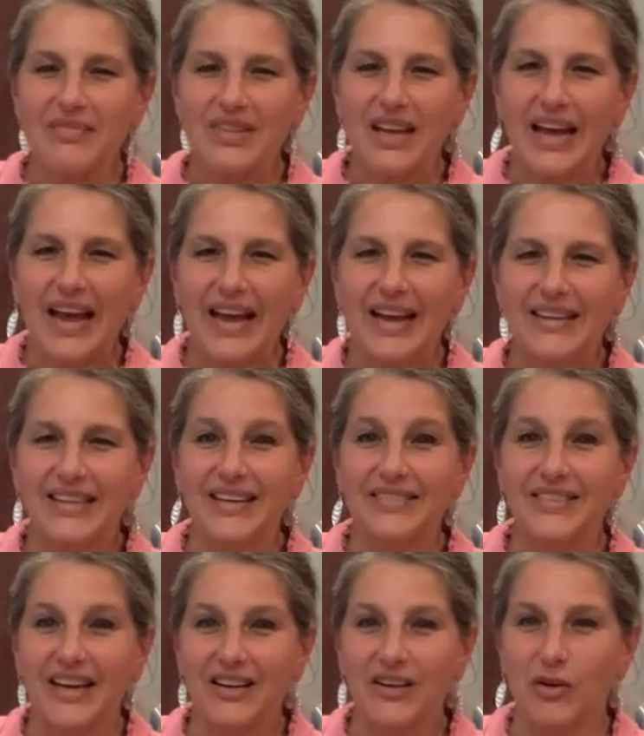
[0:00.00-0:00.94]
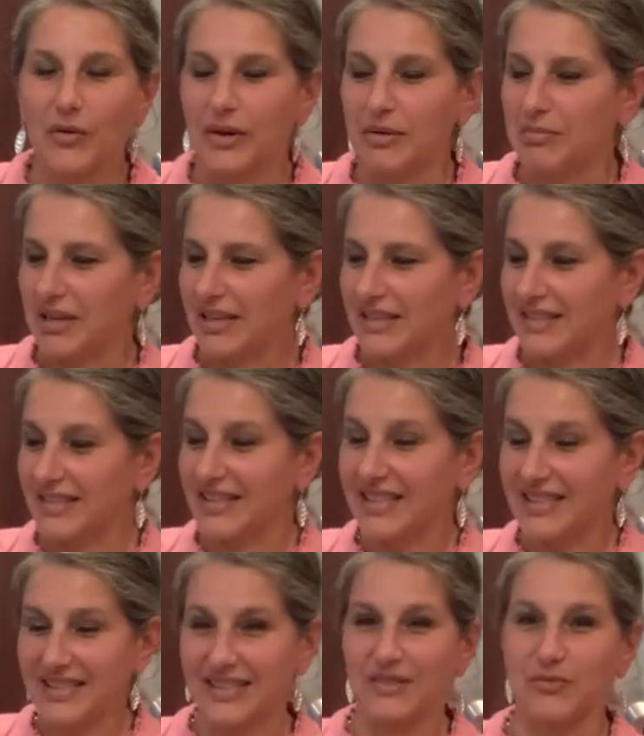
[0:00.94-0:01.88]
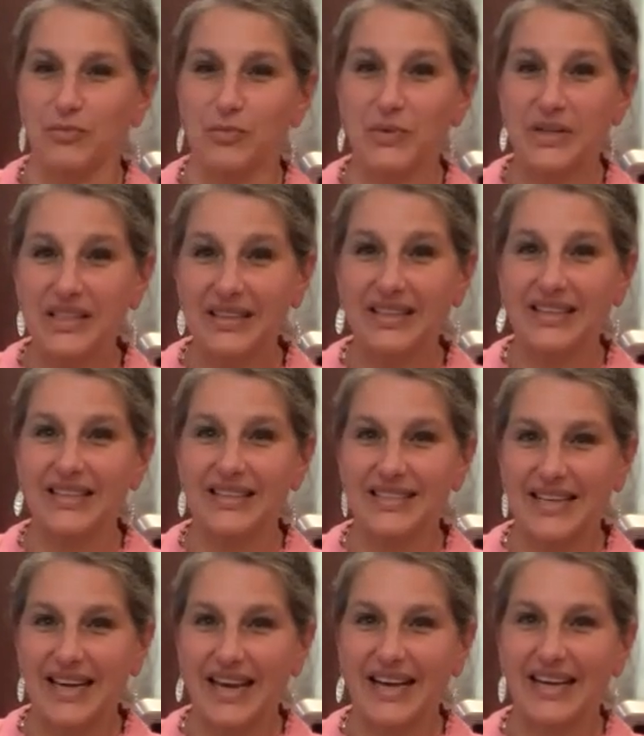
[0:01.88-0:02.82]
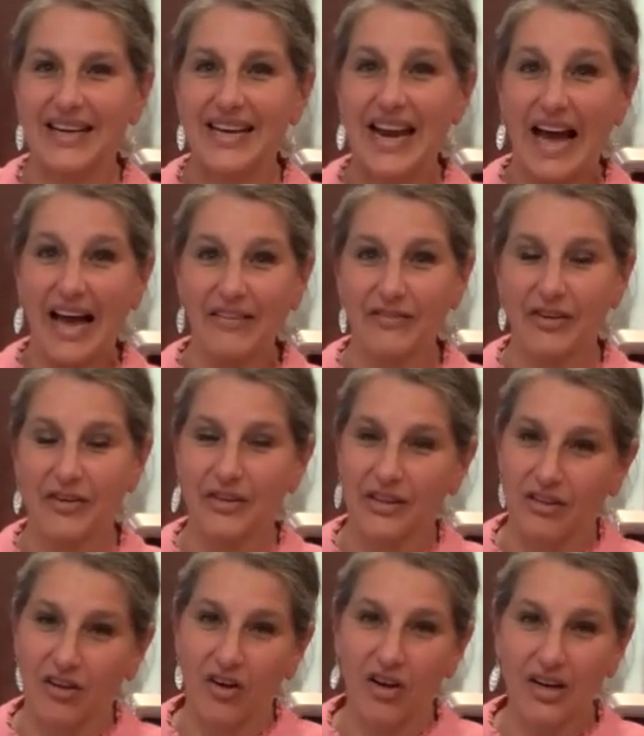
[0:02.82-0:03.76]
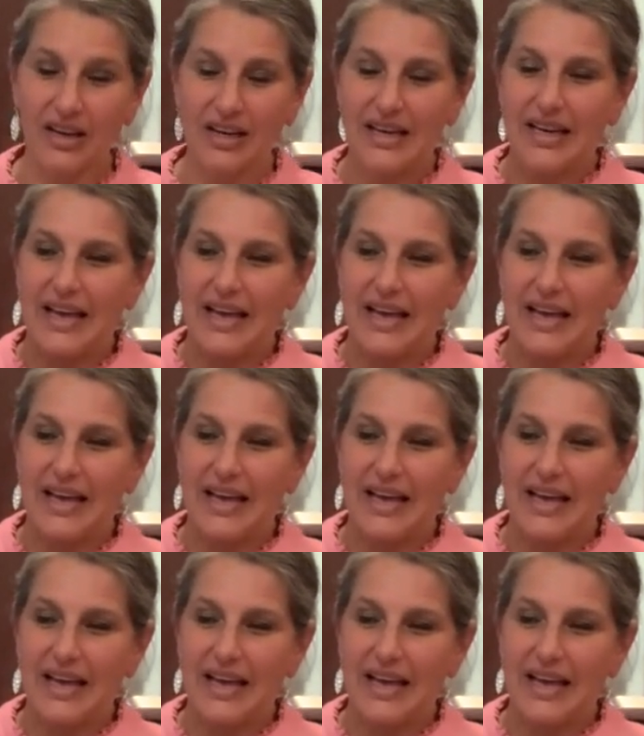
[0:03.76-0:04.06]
and get that going because this is really gonna take not very long,